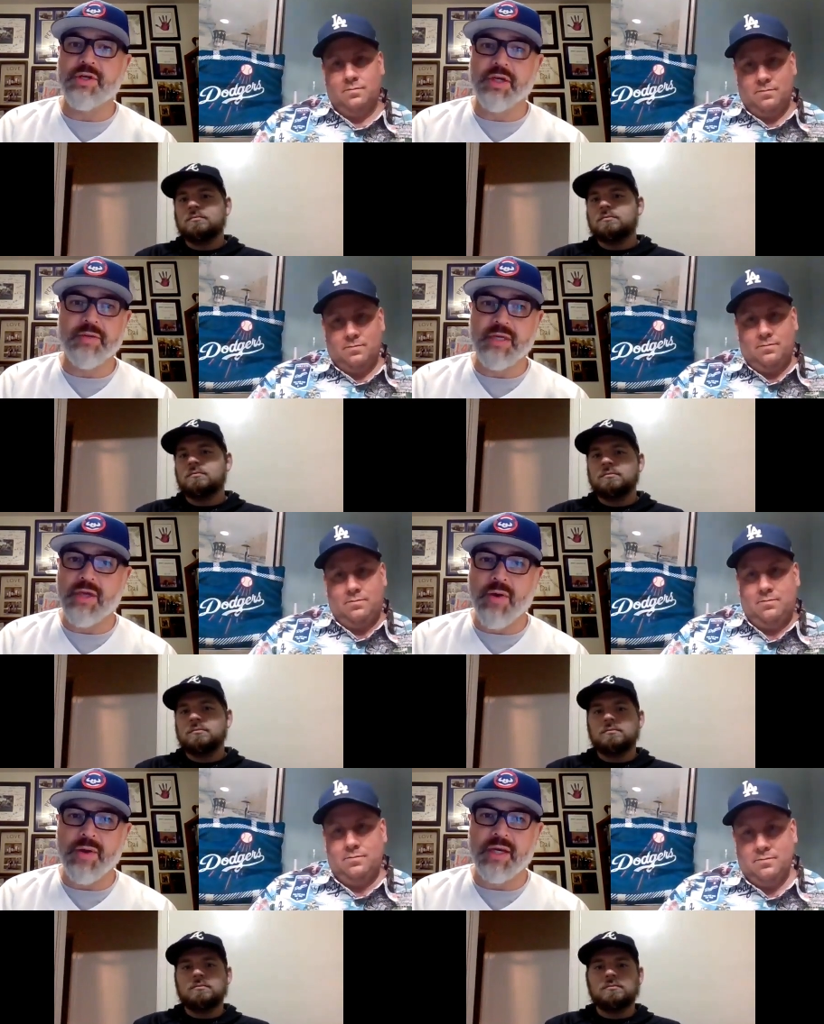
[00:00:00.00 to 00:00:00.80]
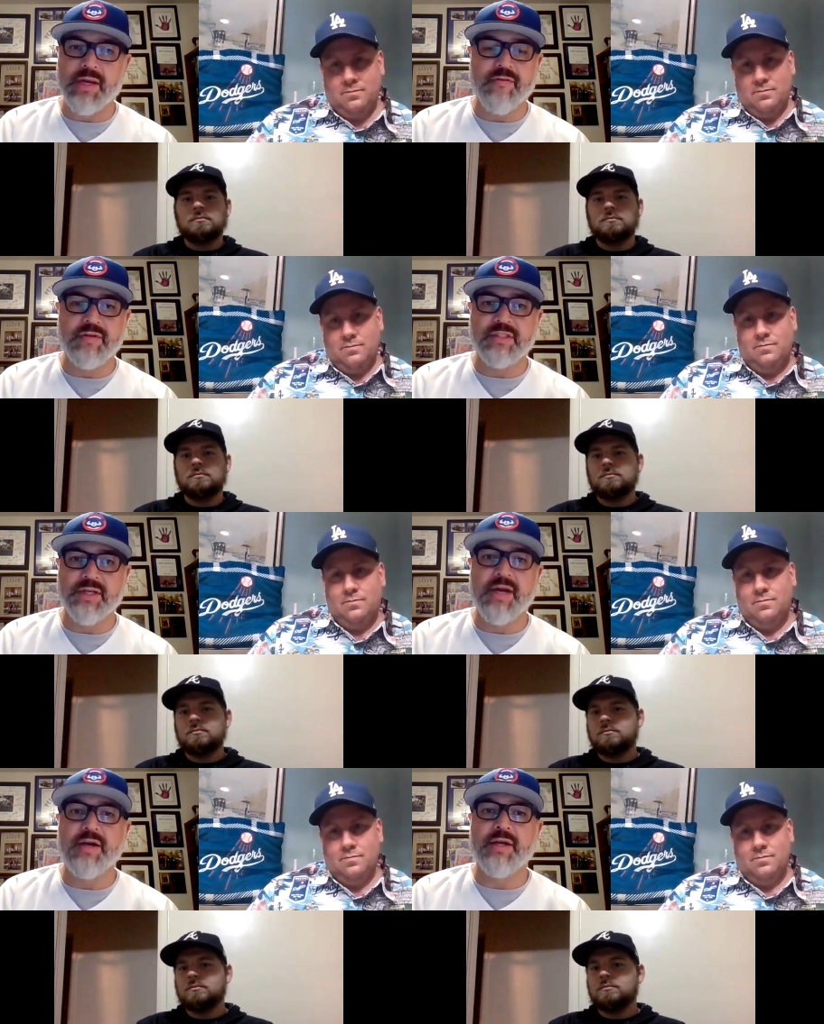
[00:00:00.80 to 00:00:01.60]
Speaker 1: you're going to be going on every
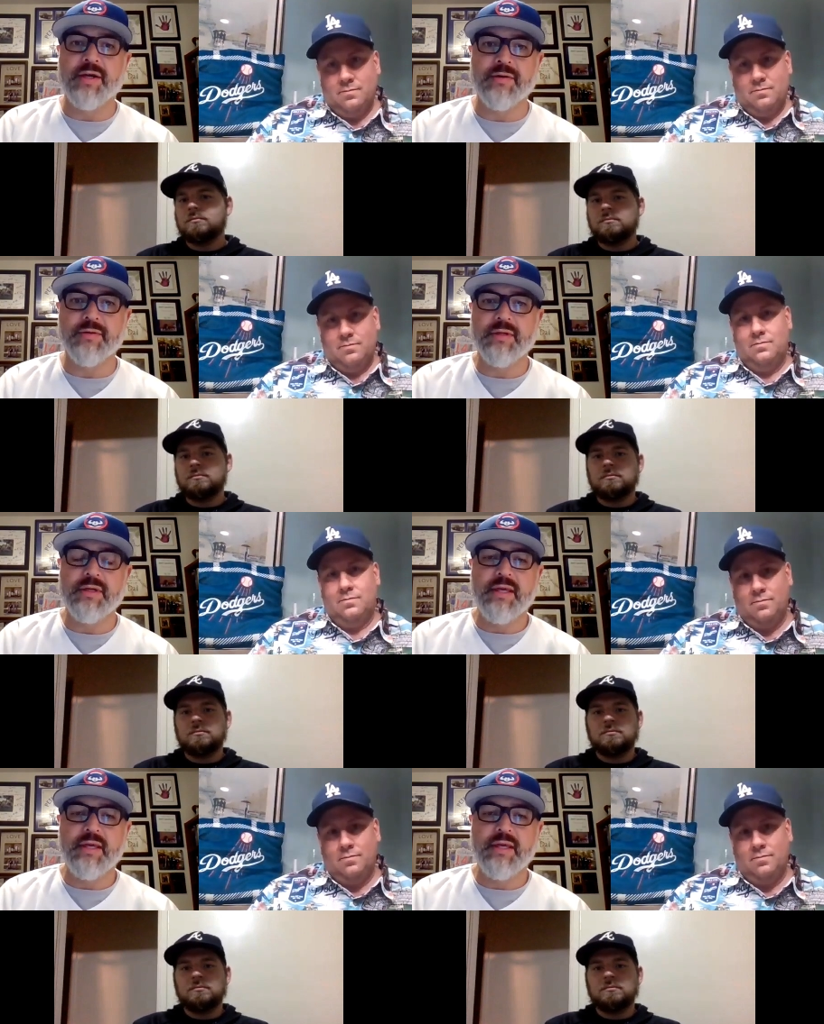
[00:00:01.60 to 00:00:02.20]
scenario